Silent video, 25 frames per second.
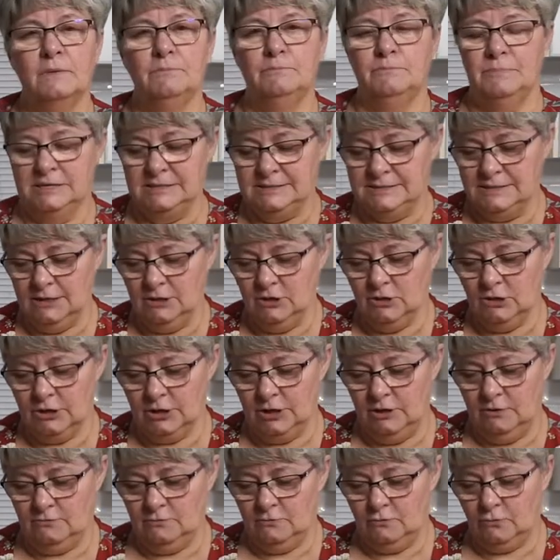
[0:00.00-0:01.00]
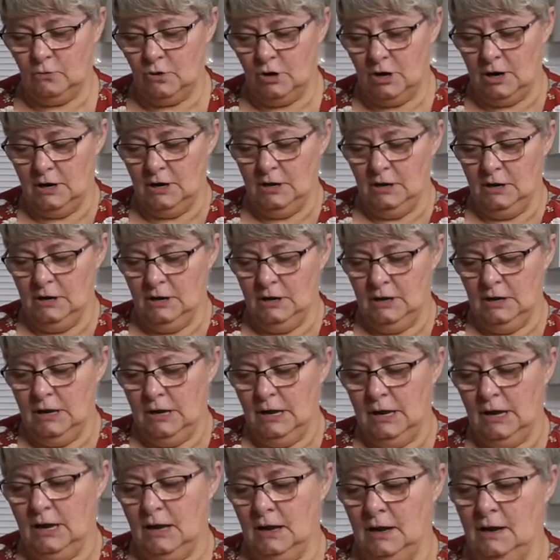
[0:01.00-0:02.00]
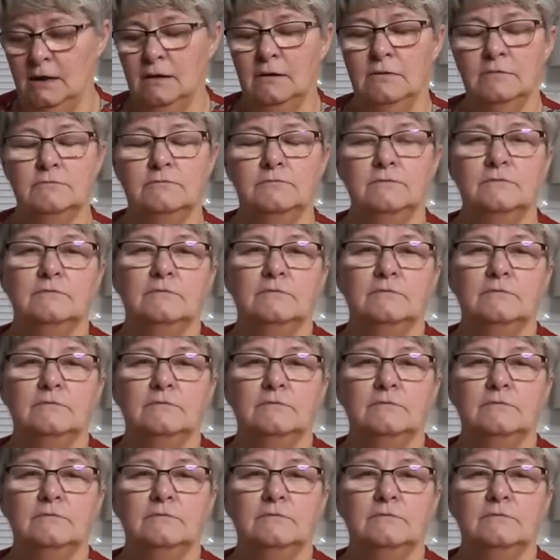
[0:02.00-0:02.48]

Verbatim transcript: busy looking for uh,